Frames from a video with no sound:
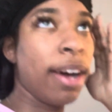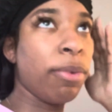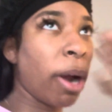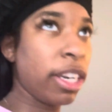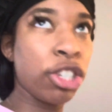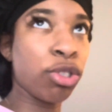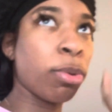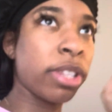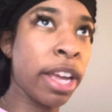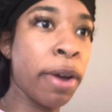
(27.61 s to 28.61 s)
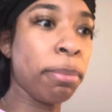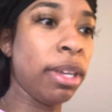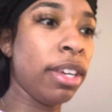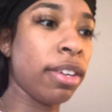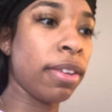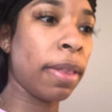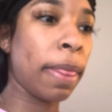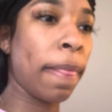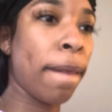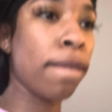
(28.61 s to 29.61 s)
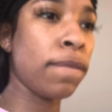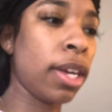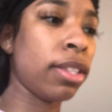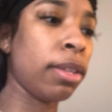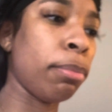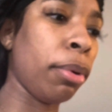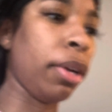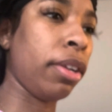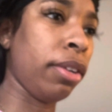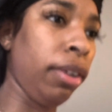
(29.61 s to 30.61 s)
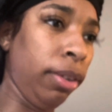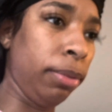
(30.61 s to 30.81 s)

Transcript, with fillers: Ranisha was supposed to help me fix it, but um,